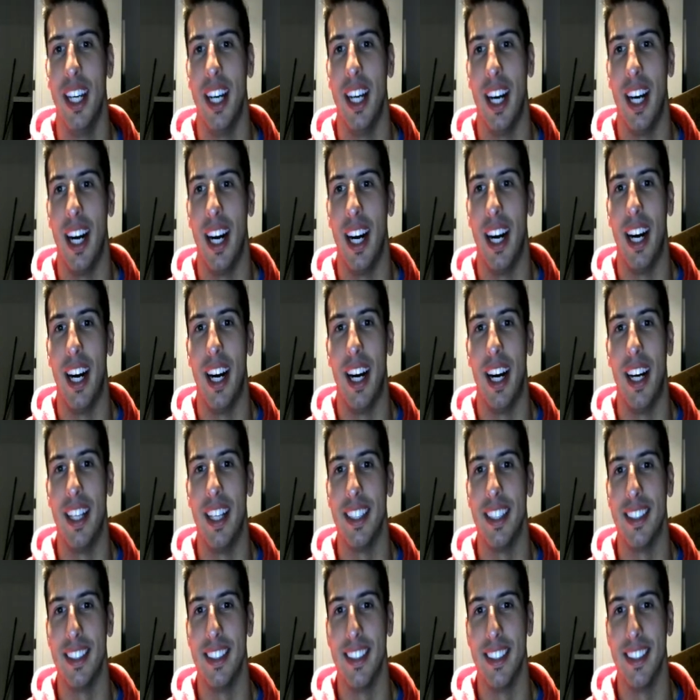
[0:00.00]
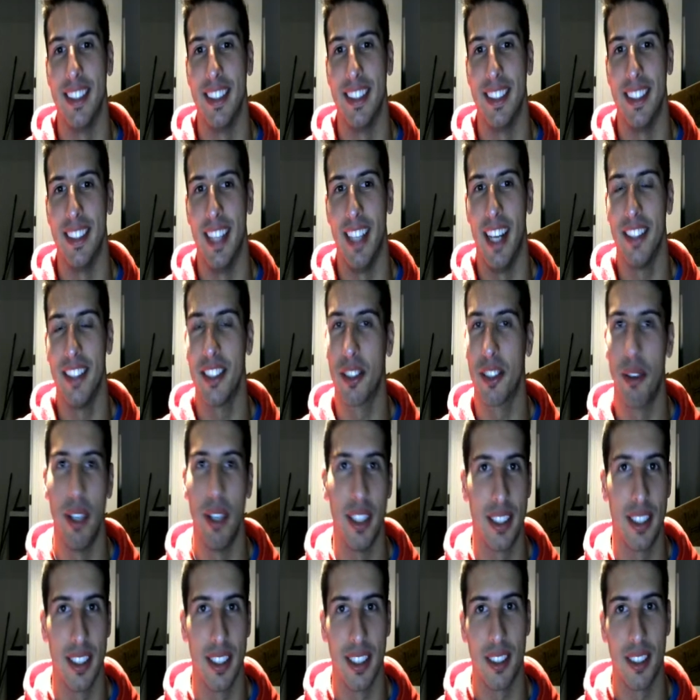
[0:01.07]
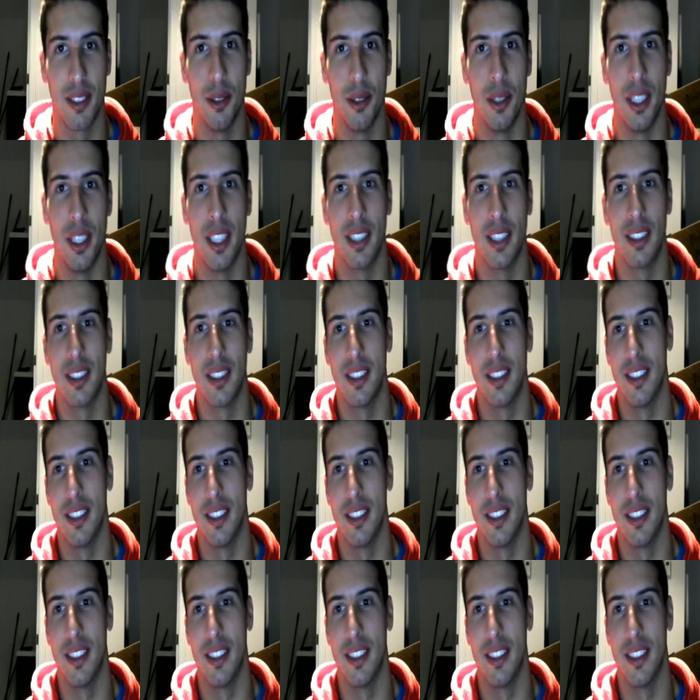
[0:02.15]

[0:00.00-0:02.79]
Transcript: Not the craziest unit,